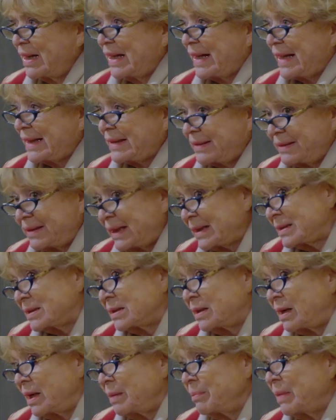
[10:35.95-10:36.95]
At that
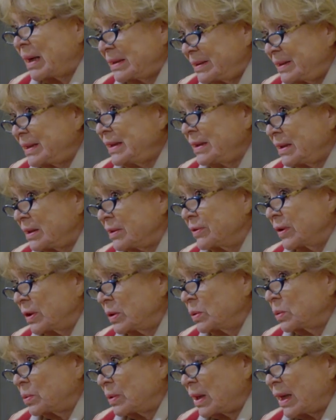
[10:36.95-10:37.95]
time, I didn't know.